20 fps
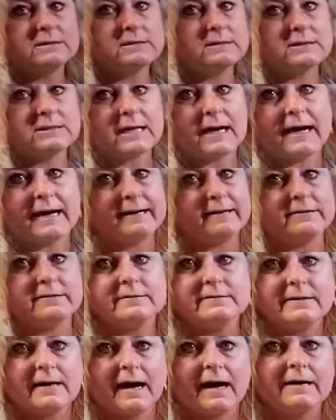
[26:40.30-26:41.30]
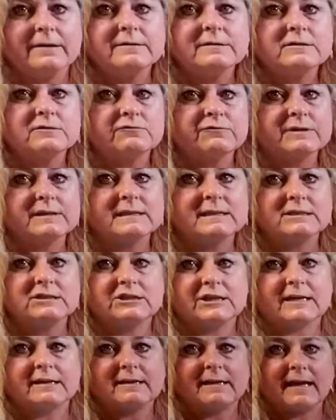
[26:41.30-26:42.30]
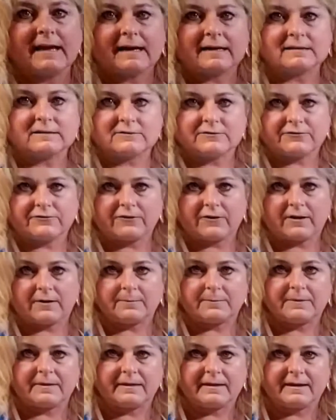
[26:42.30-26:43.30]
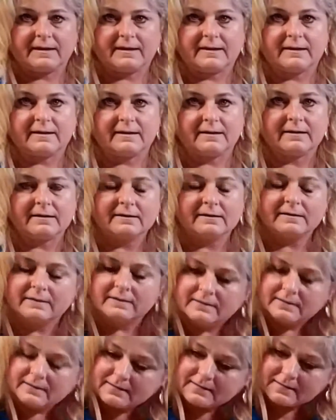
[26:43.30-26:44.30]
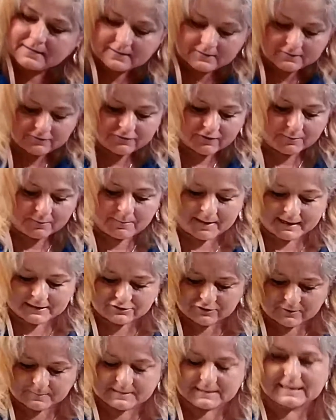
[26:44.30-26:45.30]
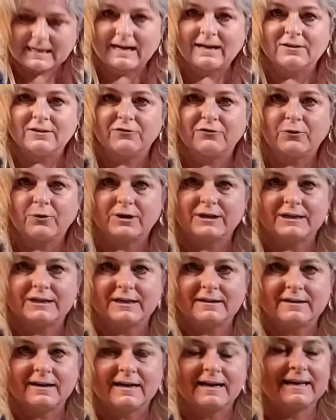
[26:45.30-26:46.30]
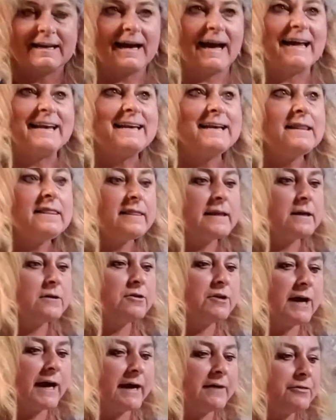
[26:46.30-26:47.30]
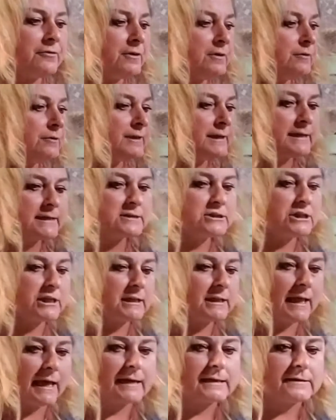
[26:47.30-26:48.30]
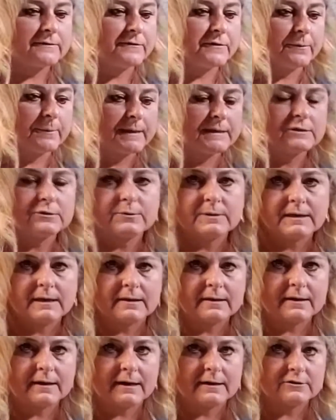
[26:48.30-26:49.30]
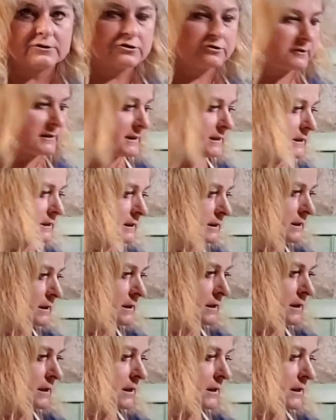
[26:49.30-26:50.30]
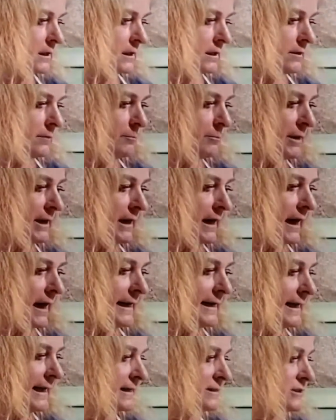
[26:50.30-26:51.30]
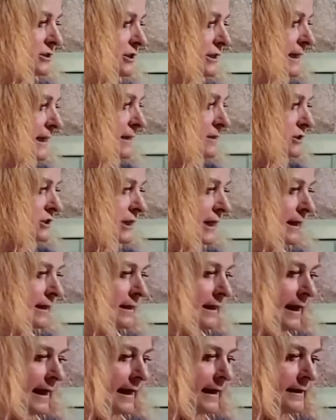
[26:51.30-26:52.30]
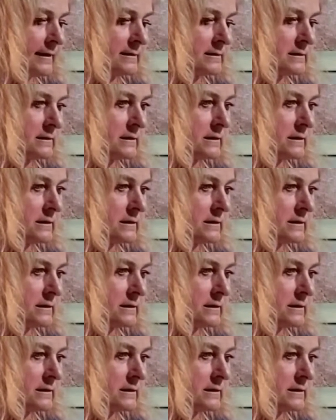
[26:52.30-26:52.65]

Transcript: tired. I was really jet lagged from my trip to California. And I didn't think I thought you only got jet lagged if you went to another country. But I guess you get jet lagged